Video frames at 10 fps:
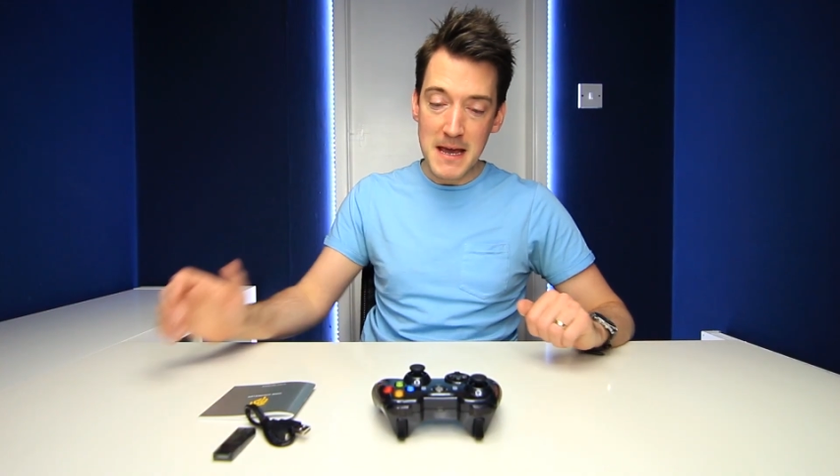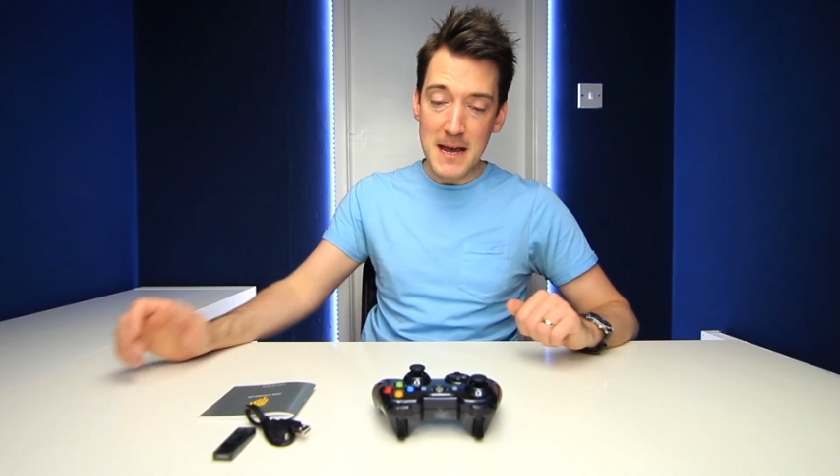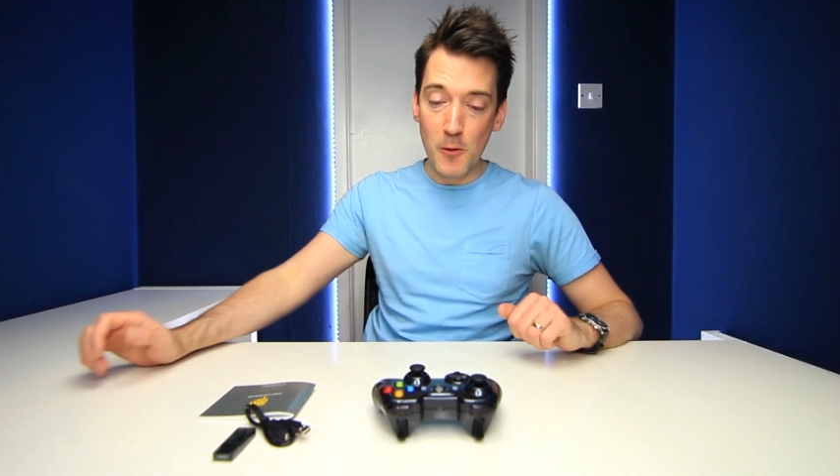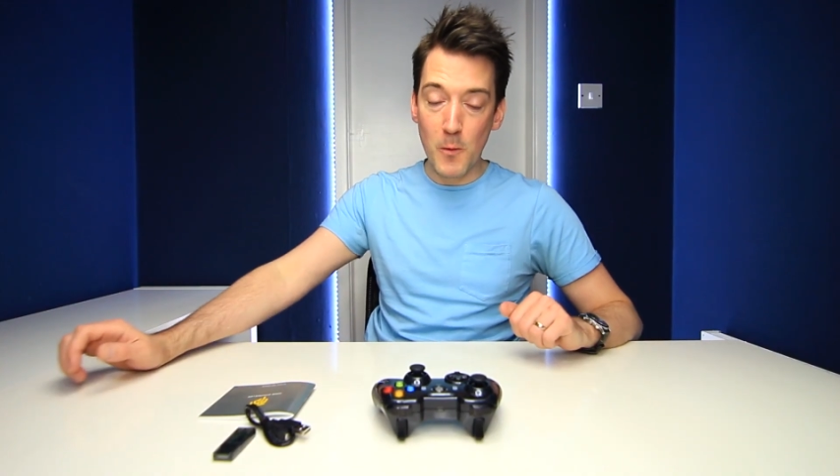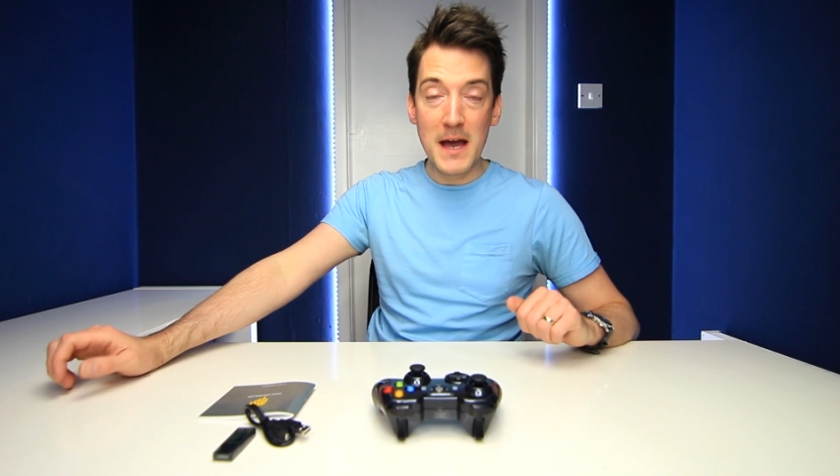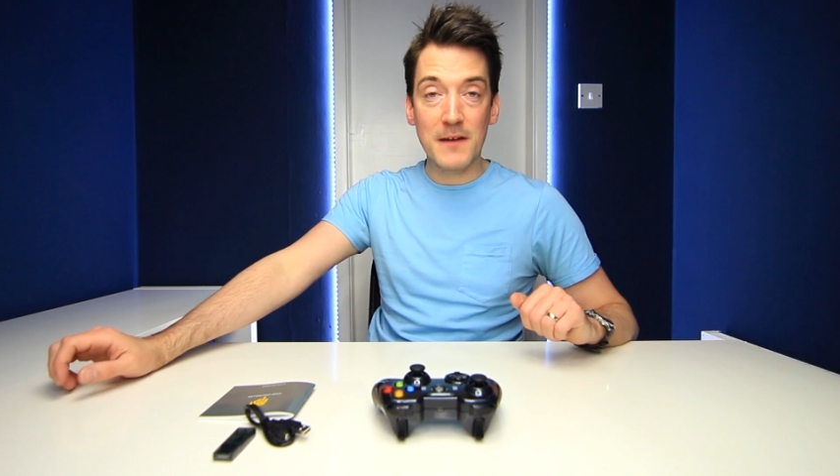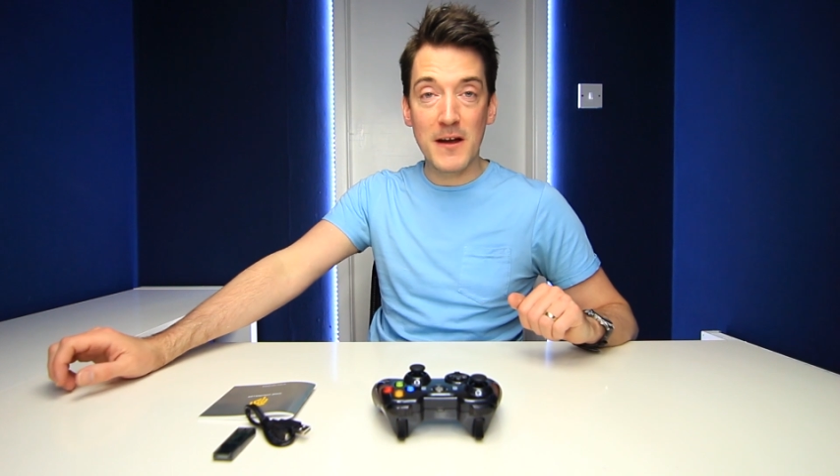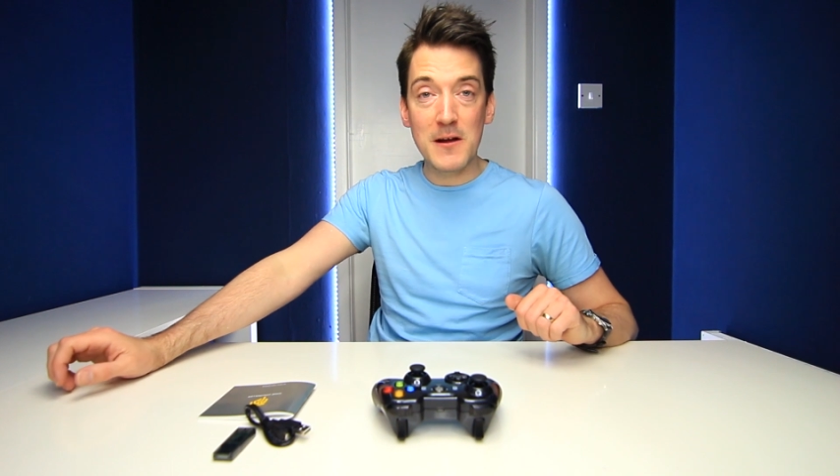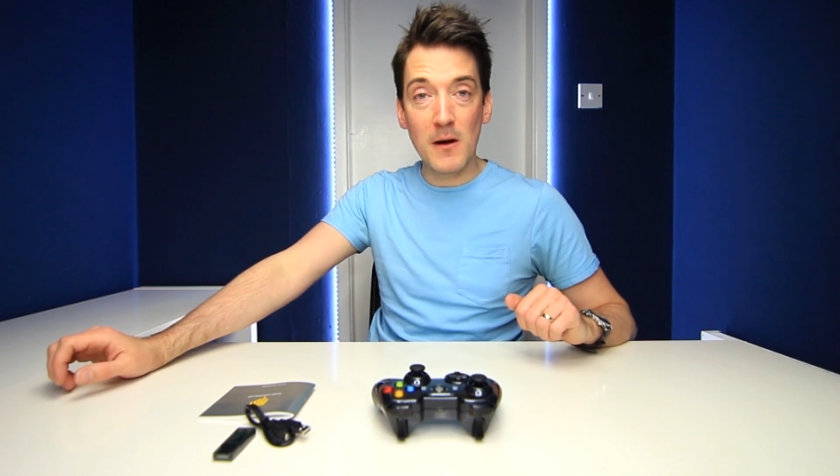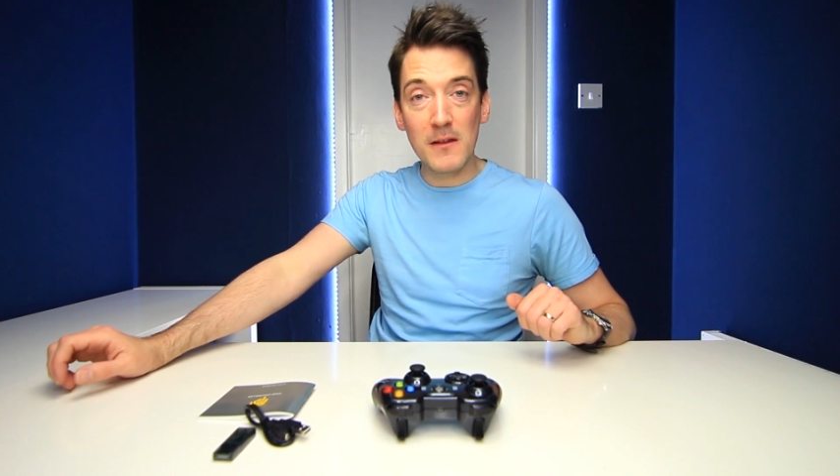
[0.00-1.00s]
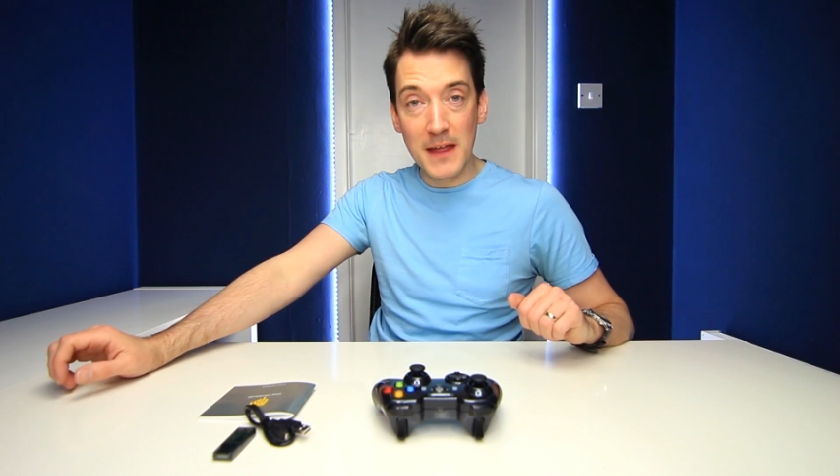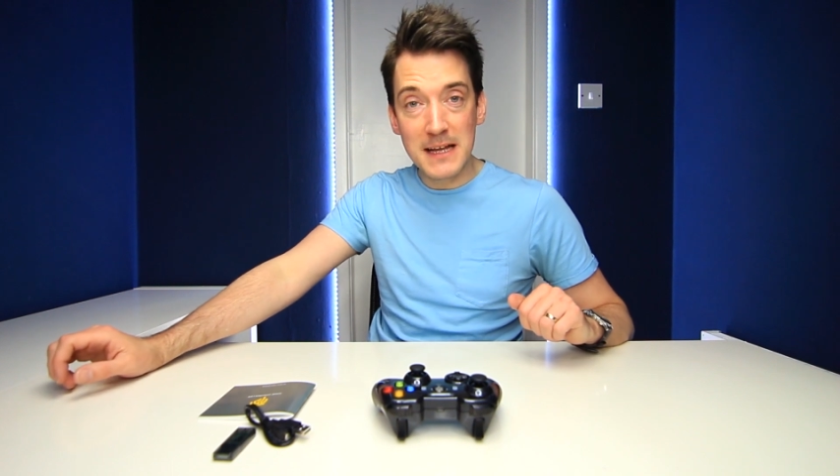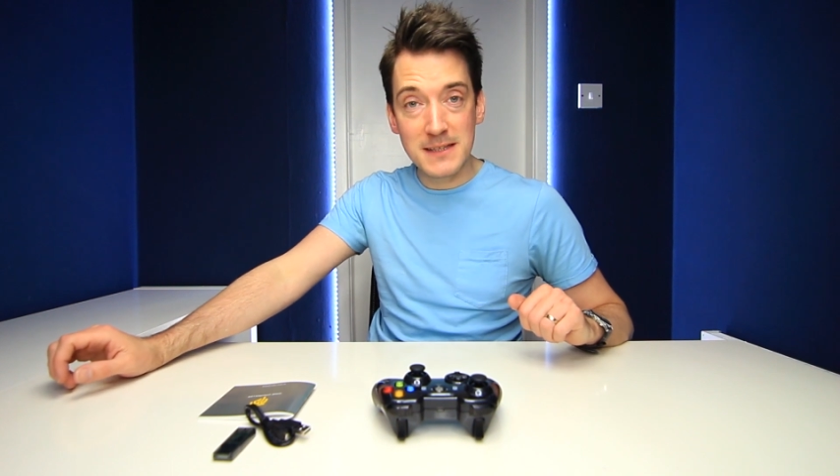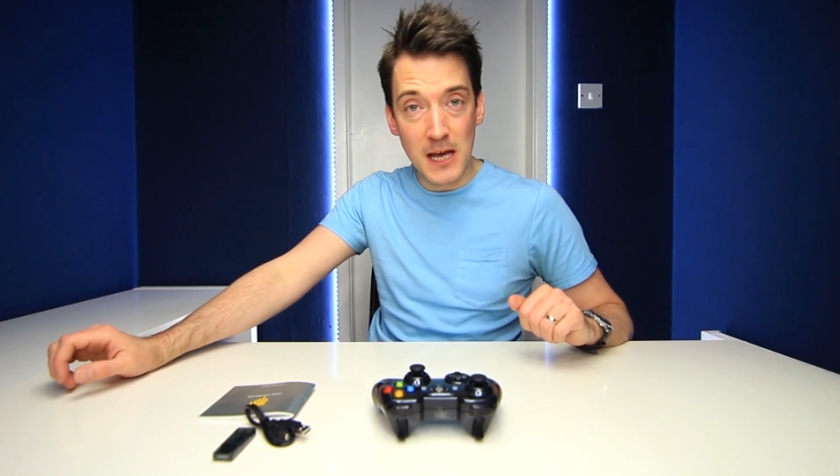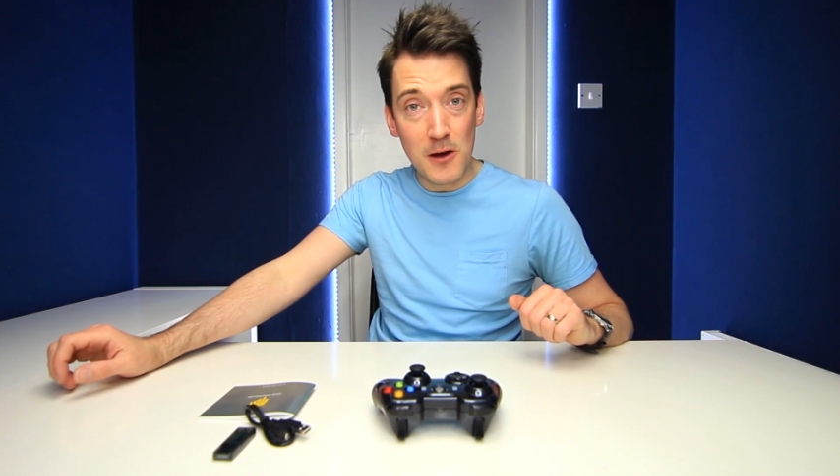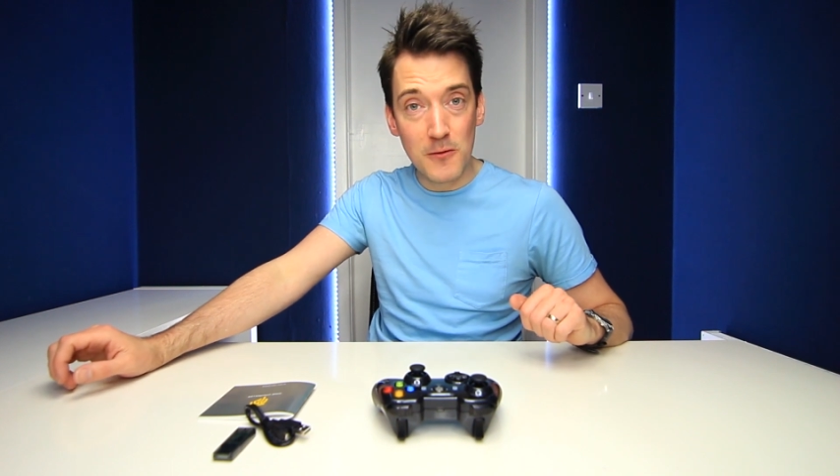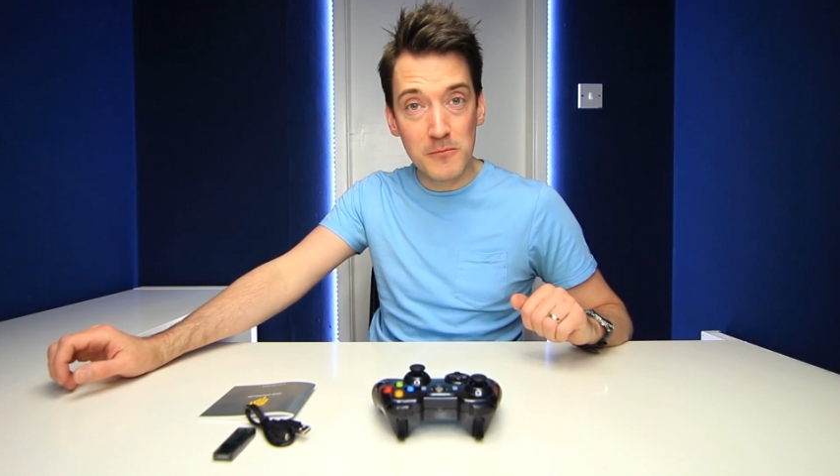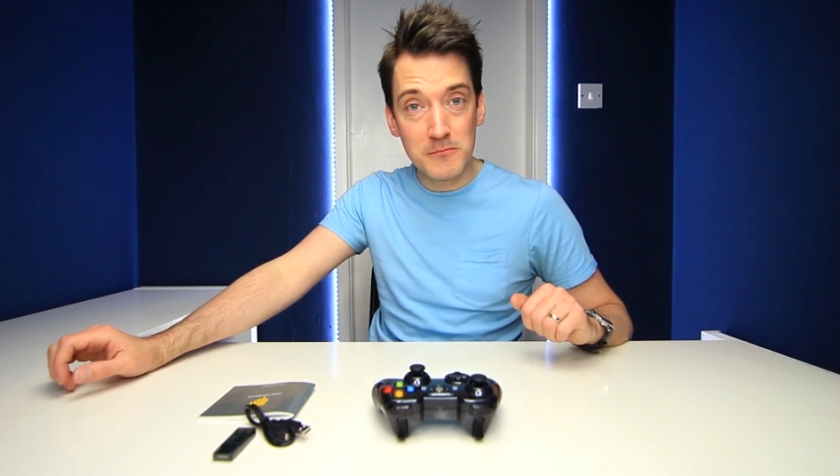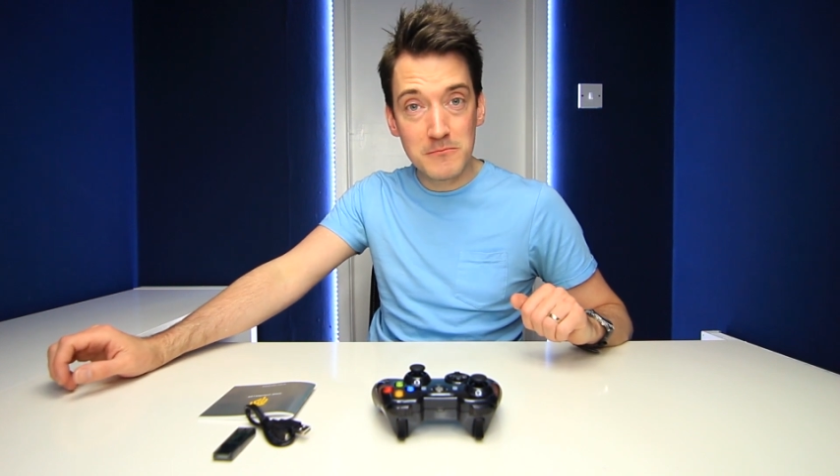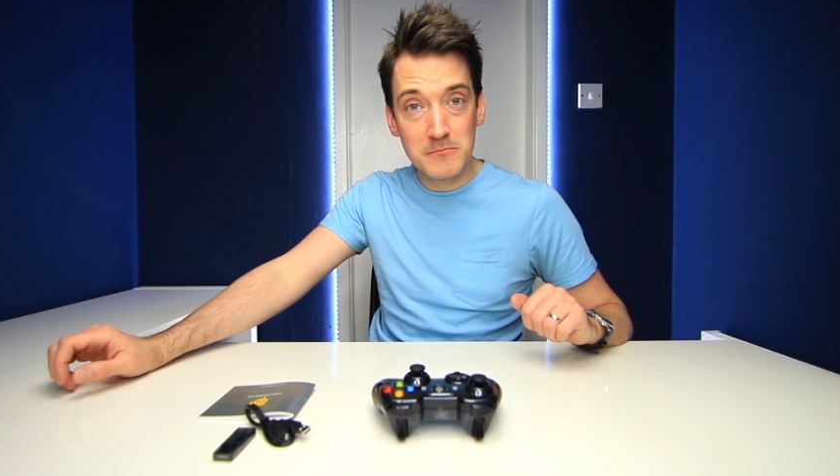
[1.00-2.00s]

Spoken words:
it'll work very well there too.